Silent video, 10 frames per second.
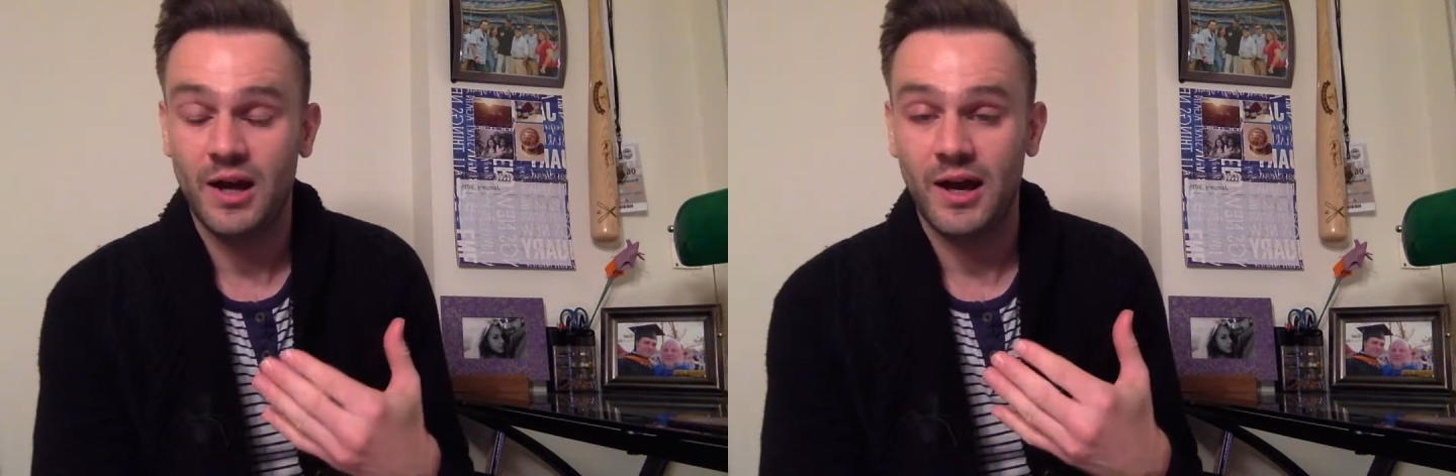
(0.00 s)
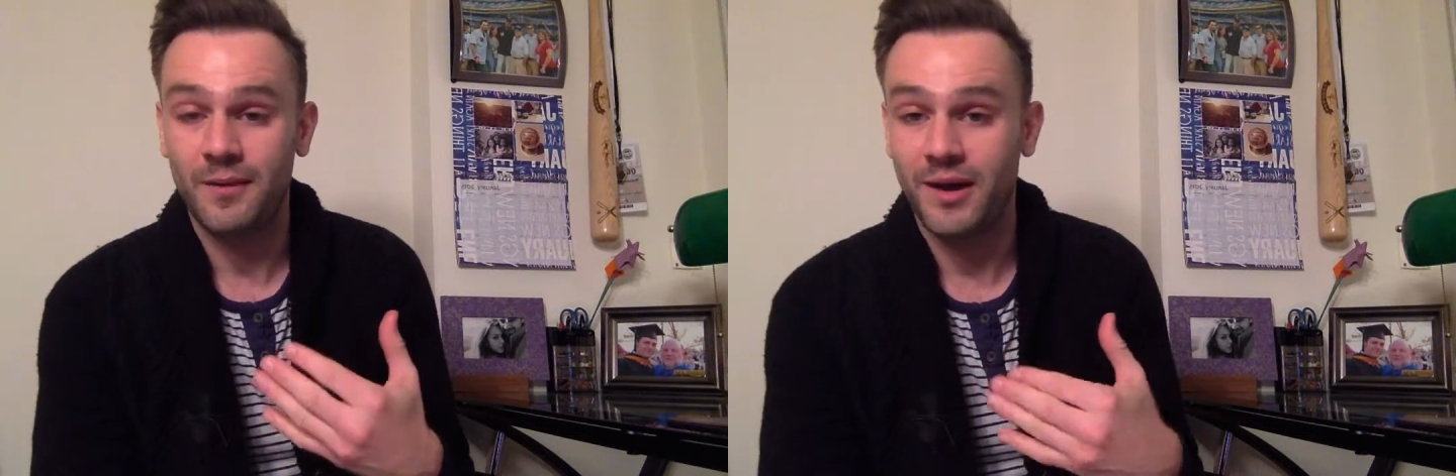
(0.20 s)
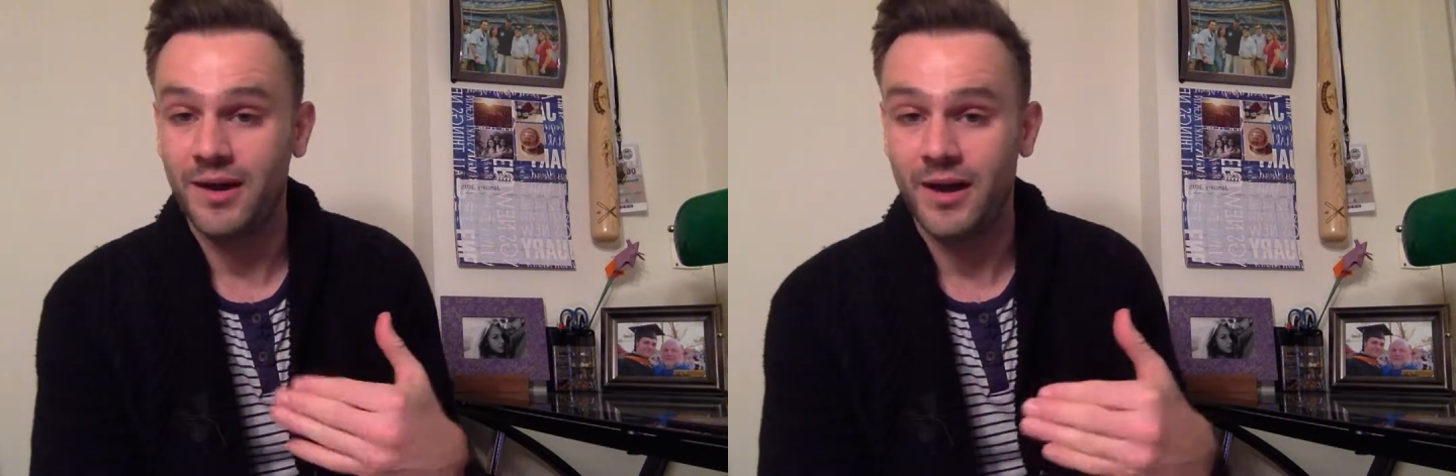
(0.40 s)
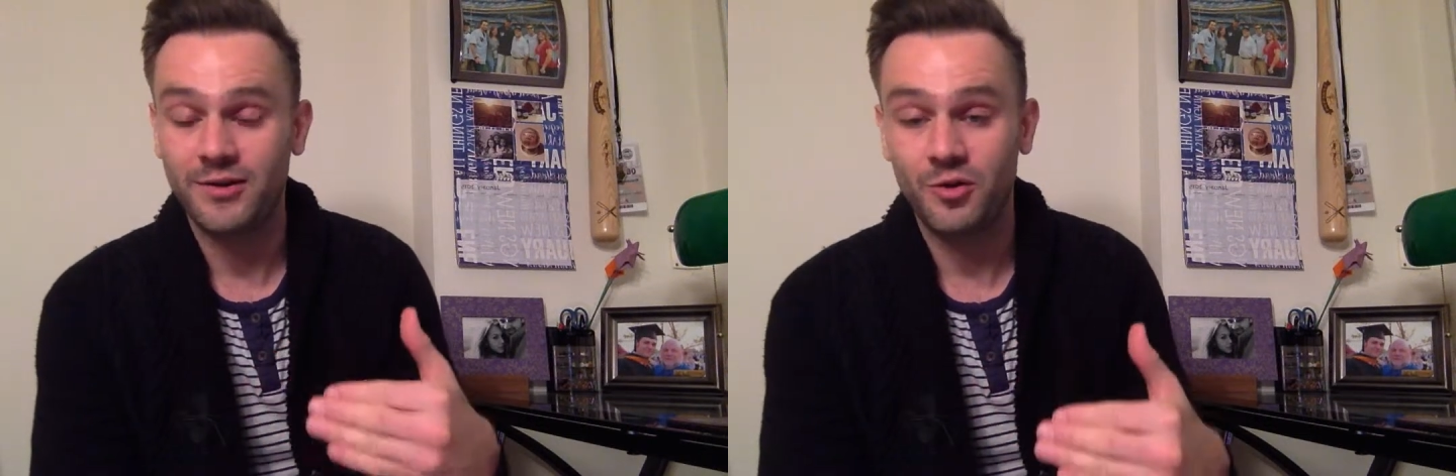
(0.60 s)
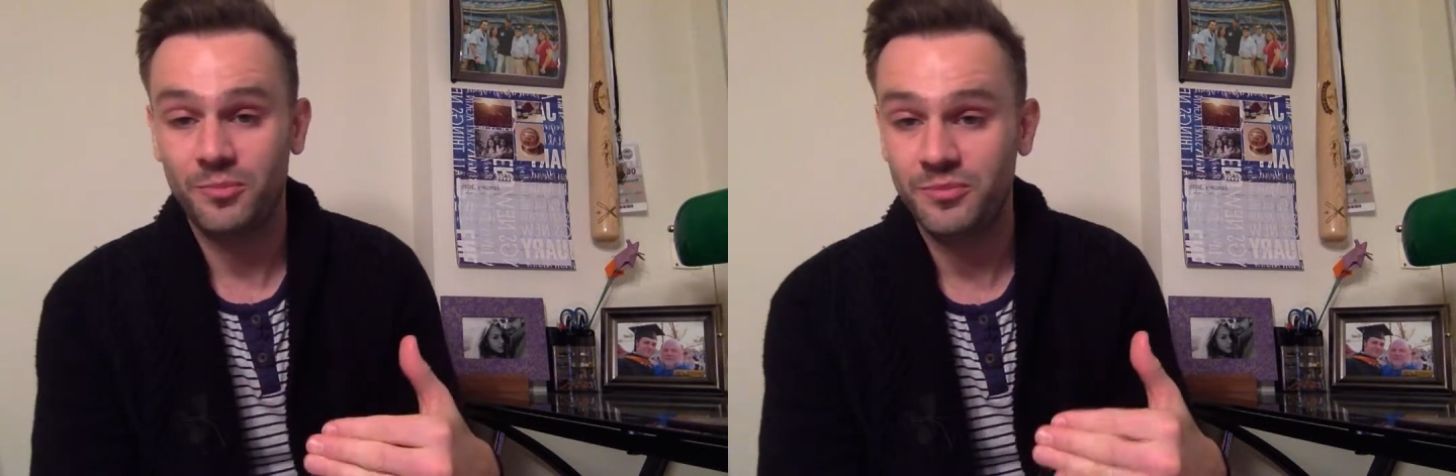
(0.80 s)
I
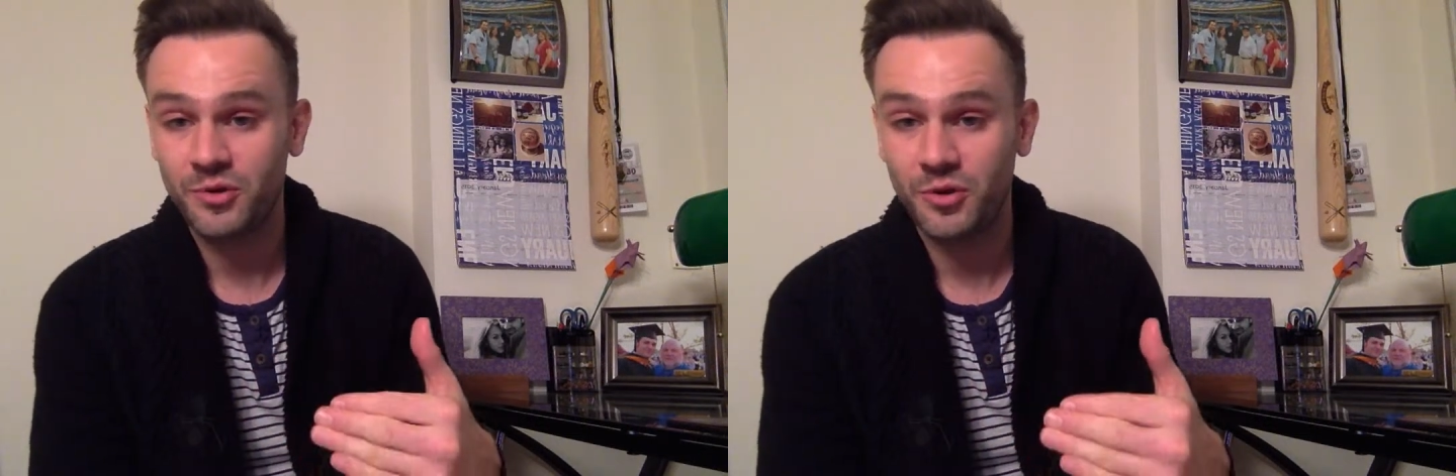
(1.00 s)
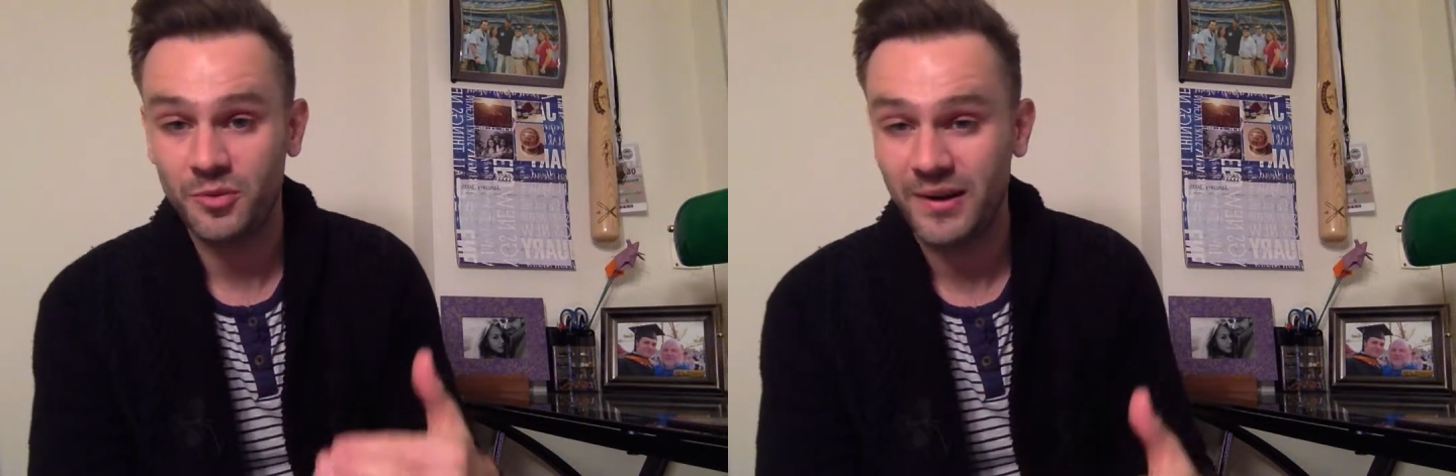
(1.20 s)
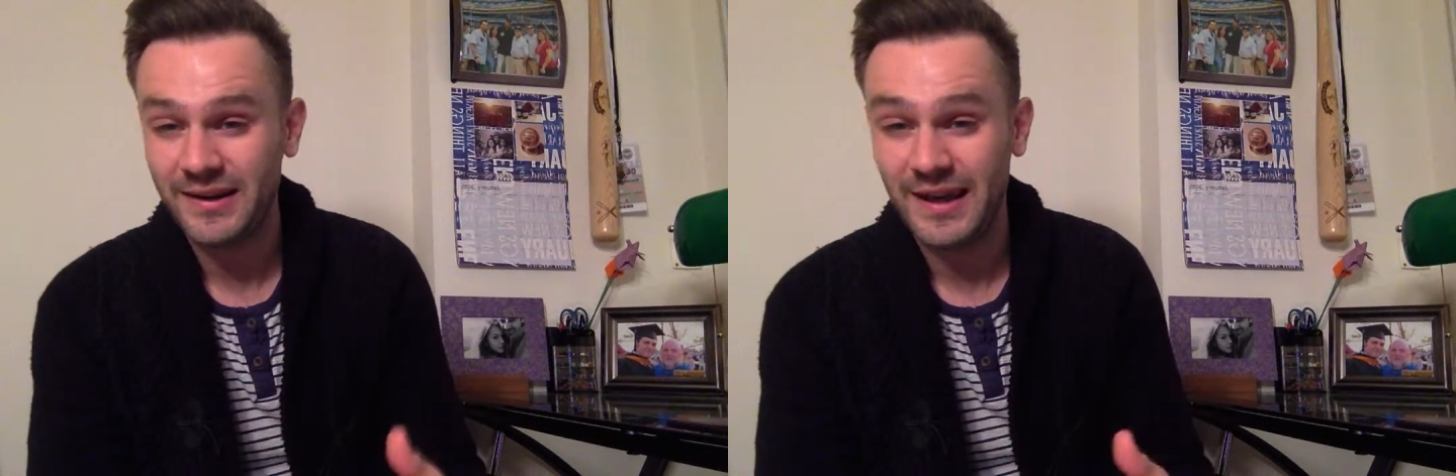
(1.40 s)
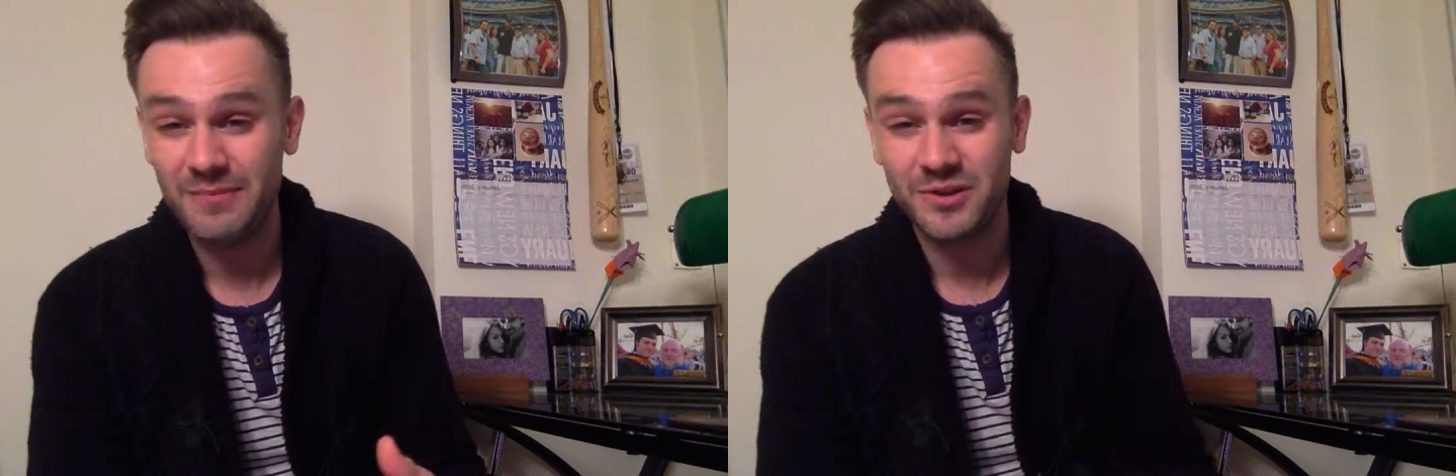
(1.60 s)
know you by name,